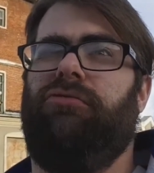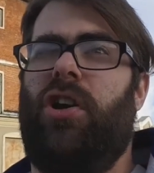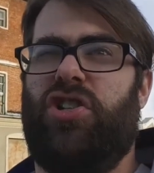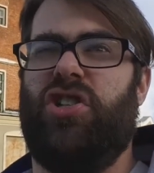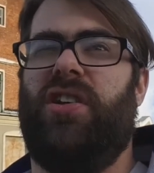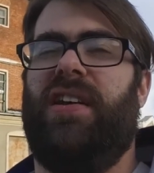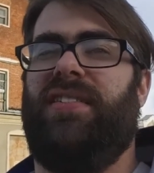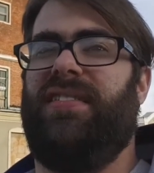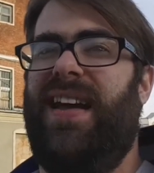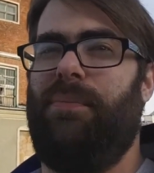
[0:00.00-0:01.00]
Russian
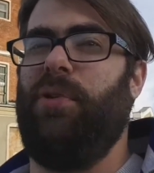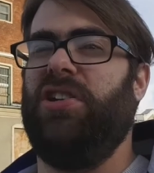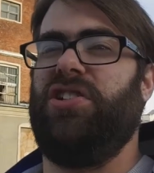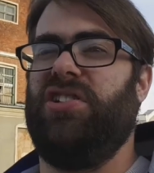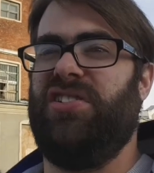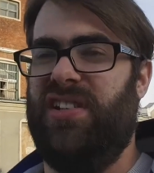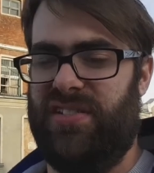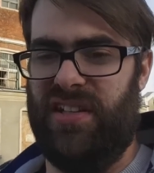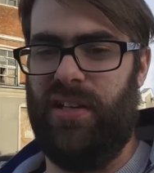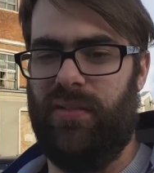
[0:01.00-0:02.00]
established
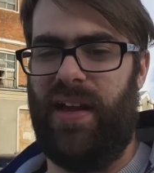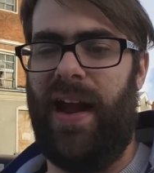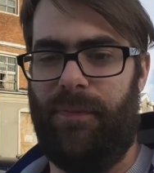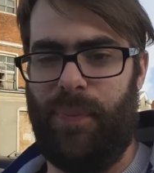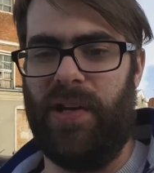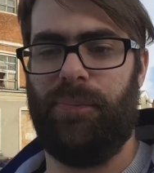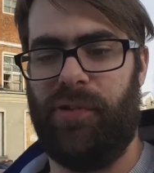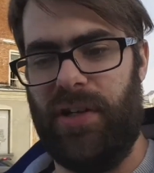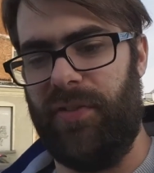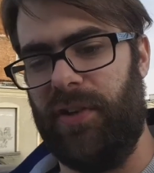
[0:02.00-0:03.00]
city. There have been
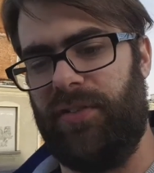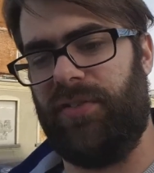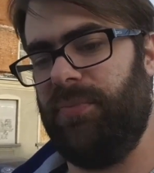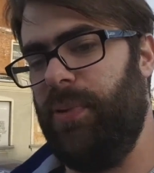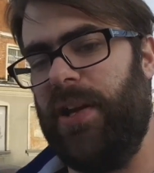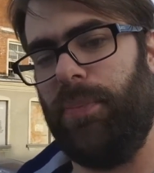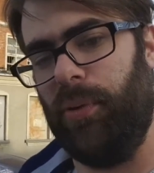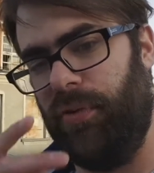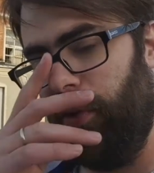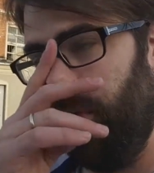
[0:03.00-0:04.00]
previous
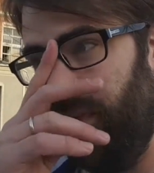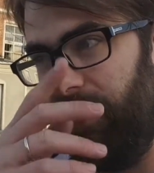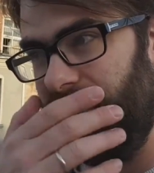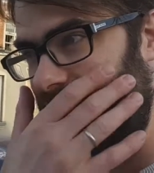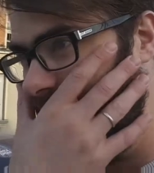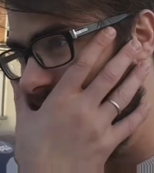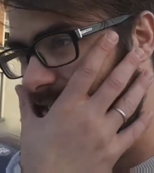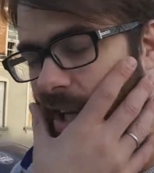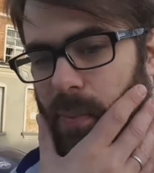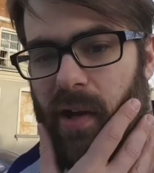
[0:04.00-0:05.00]
peoples who have lived in
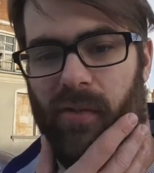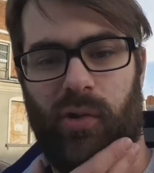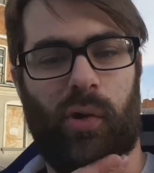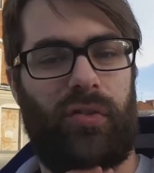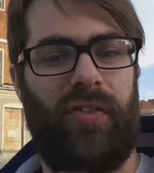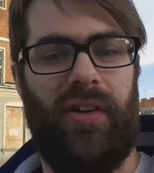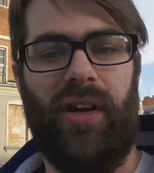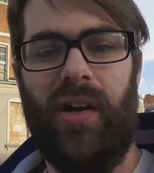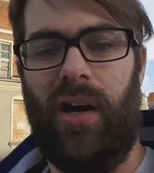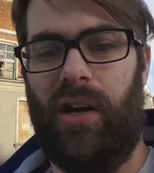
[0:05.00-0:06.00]
Siberia, of course, for
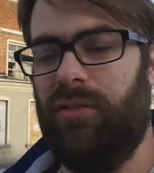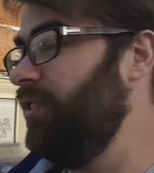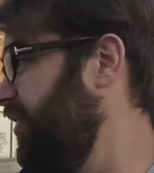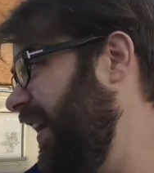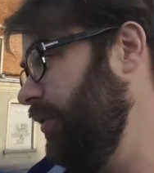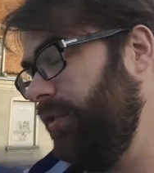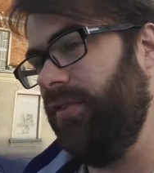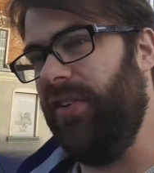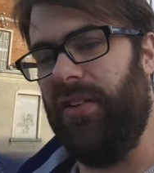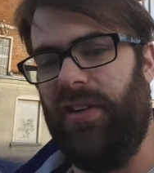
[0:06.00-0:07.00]
hundreds, thousands
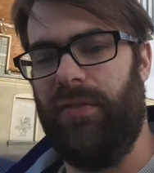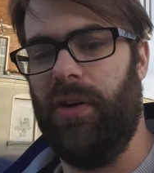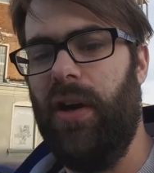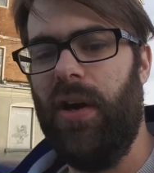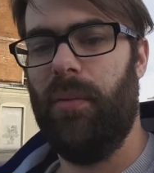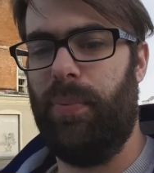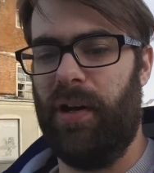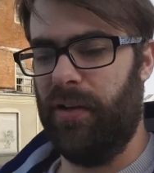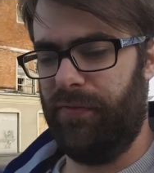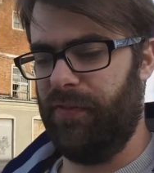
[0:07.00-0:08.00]
of years even,
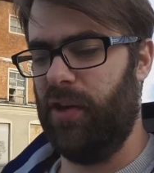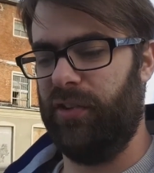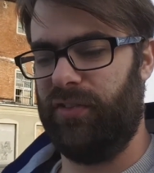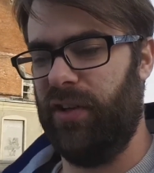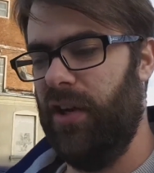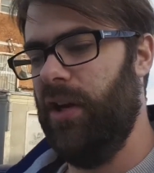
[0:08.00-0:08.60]
but the first